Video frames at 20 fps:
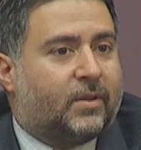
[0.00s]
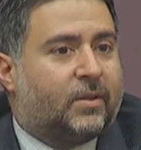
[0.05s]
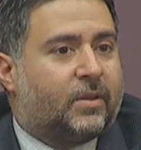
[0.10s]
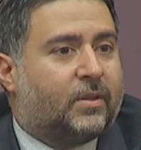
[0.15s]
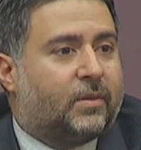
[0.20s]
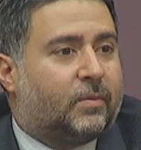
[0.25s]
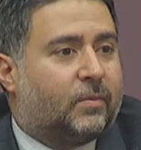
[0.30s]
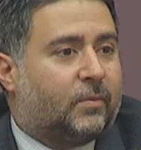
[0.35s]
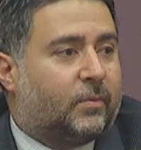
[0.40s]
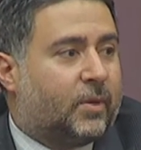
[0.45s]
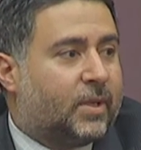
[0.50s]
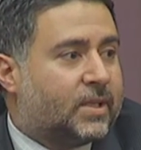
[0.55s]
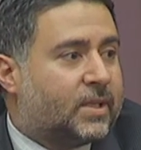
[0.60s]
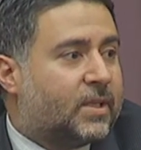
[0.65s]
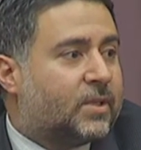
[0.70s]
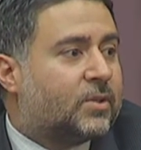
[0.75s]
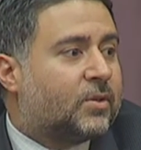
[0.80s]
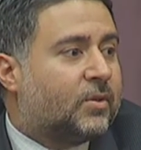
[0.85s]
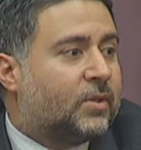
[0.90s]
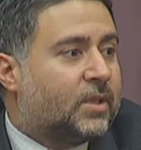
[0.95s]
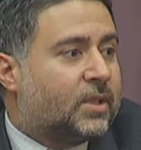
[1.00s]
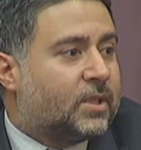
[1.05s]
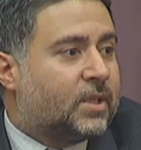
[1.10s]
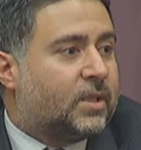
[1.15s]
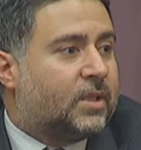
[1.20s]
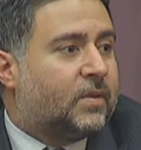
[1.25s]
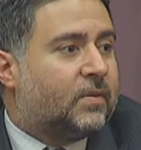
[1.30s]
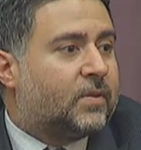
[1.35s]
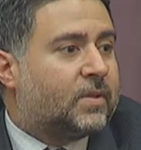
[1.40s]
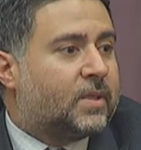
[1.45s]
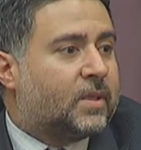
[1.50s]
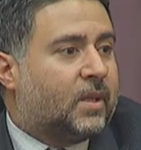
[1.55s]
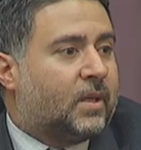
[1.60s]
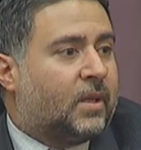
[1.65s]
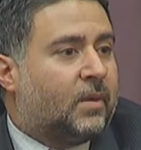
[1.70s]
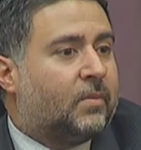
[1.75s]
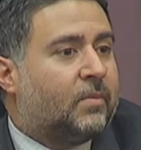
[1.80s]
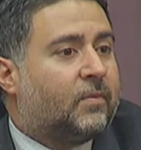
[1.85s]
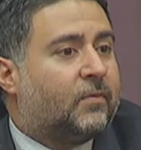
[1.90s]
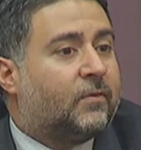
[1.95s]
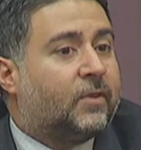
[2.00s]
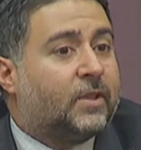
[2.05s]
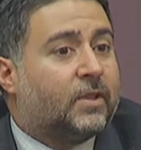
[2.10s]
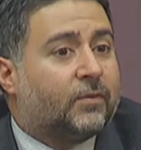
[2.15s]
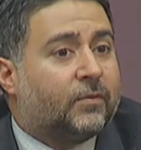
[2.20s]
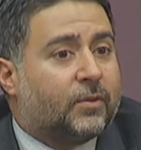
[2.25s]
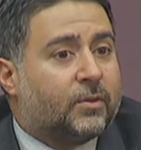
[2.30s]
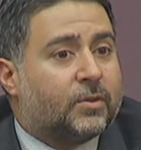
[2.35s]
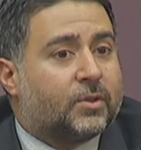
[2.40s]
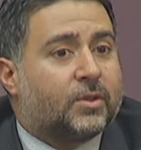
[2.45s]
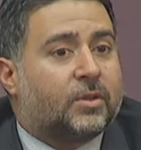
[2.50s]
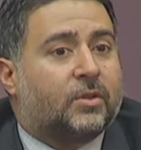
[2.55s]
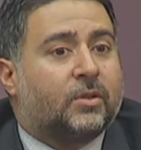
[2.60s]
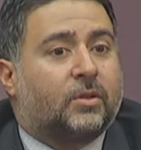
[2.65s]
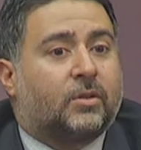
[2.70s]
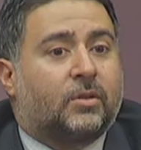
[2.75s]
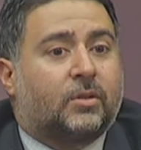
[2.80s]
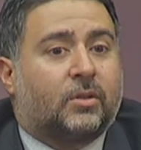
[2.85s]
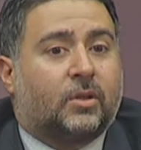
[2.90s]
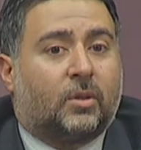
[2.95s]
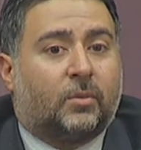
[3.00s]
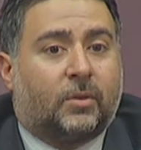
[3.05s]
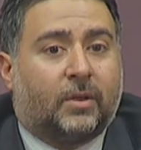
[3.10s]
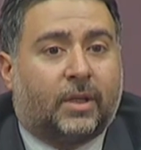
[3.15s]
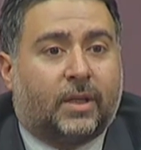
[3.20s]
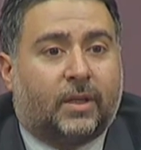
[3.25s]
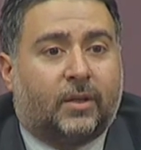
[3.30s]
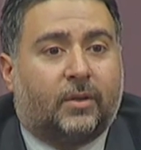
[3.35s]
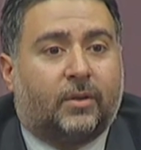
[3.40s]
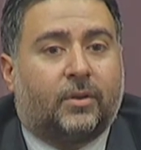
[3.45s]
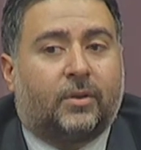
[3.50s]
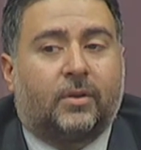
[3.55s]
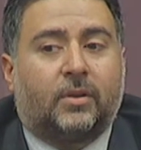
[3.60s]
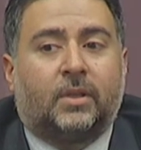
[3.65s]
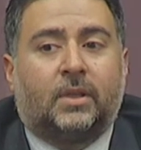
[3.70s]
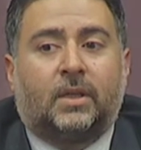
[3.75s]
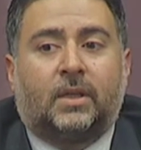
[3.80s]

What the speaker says: The presidential initiatives, Feed the Future, global health,